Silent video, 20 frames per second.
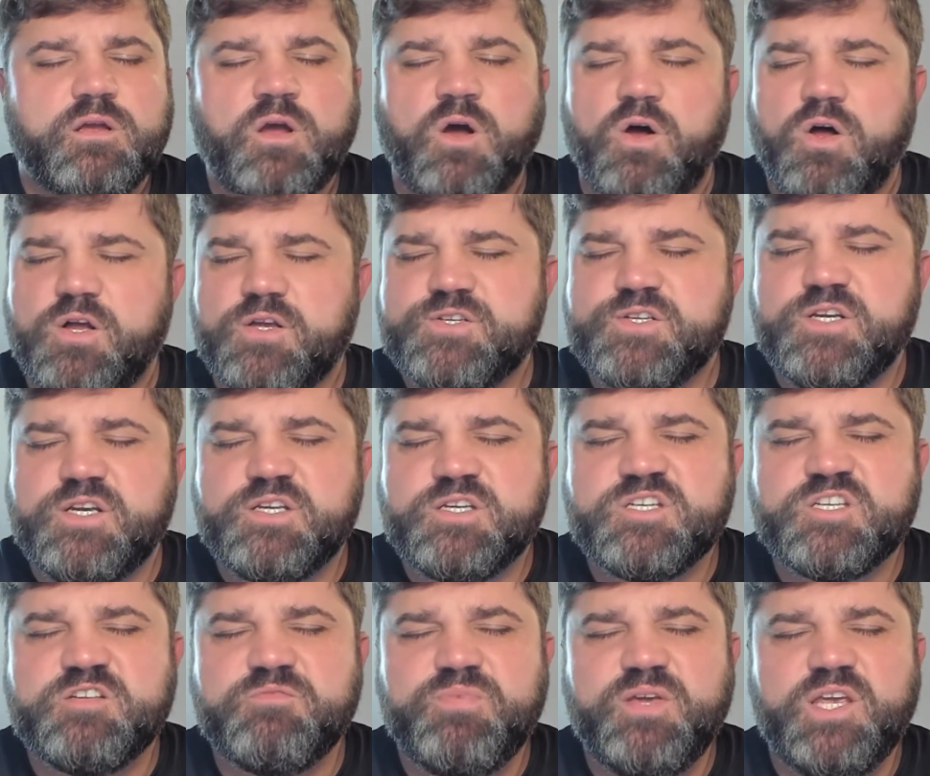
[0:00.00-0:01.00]
caused
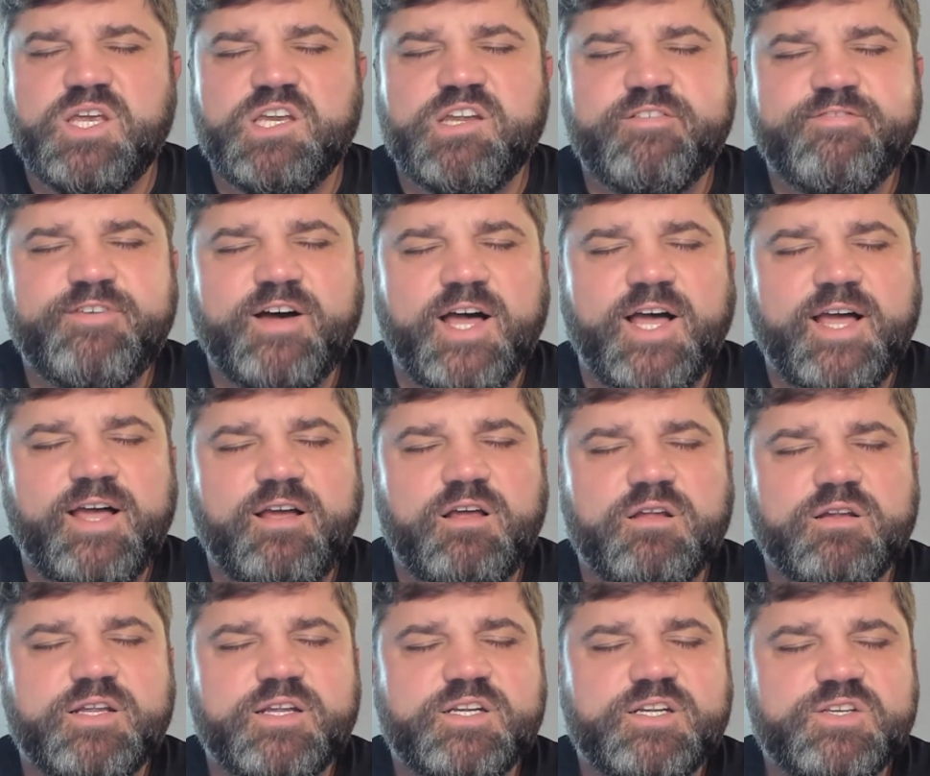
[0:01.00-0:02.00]
us to be
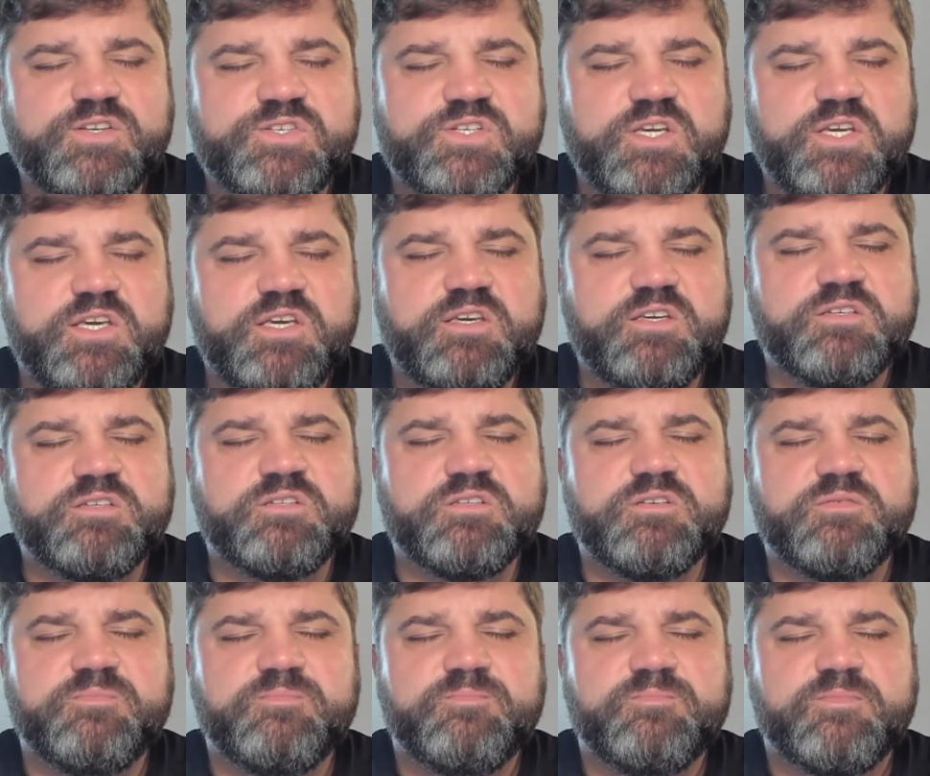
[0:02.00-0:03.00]
defiled and diseased.